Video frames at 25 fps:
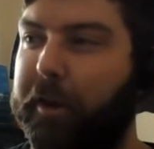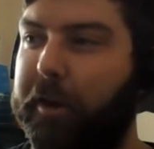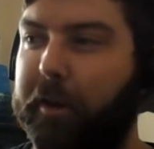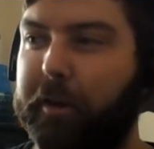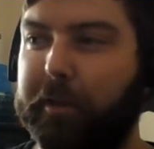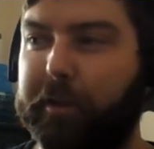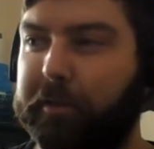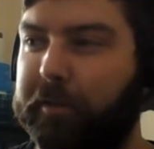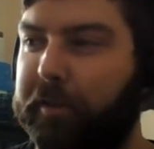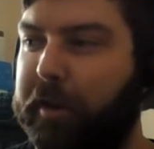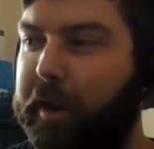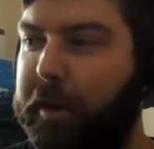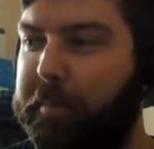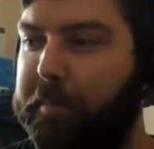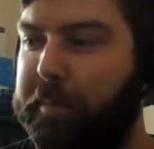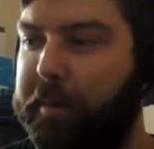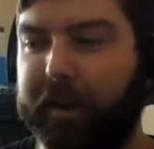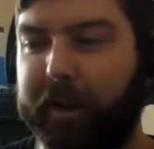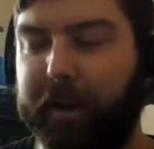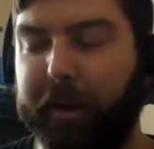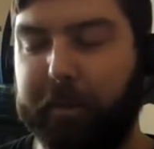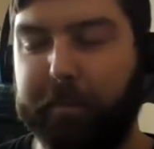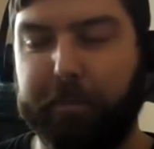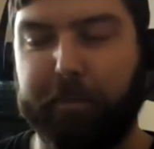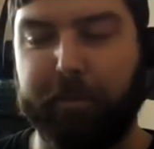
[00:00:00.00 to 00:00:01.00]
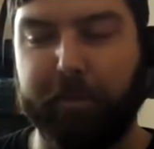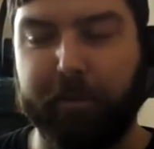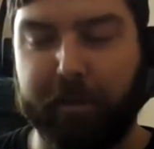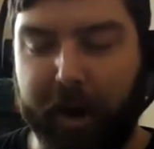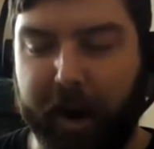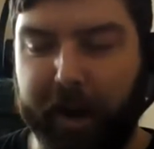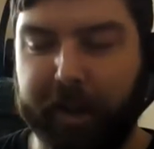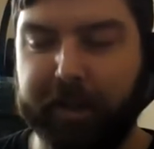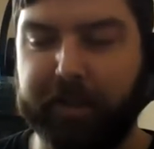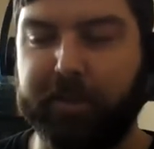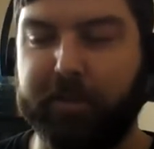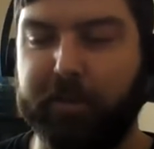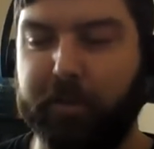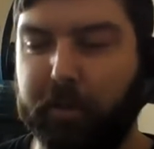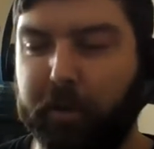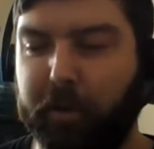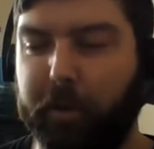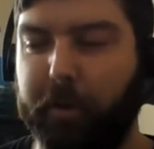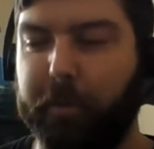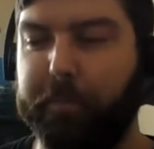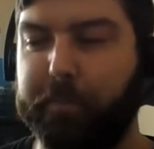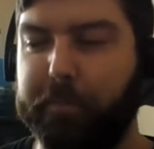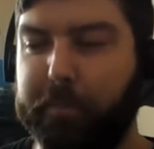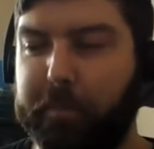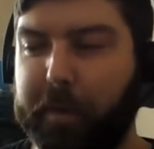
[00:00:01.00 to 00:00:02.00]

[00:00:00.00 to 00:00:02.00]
all through up up through high school.